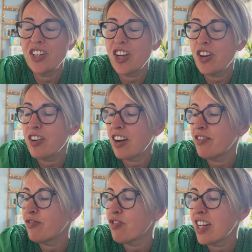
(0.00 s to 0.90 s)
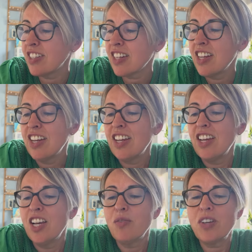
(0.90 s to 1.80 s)
You know, I've read
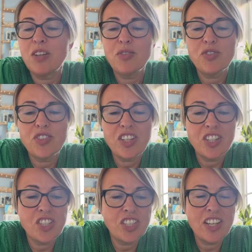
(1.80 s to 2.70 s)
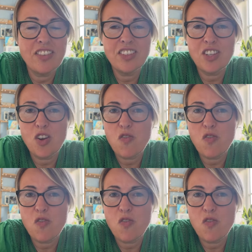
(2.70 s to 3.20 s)
when I was researching it, there's a lot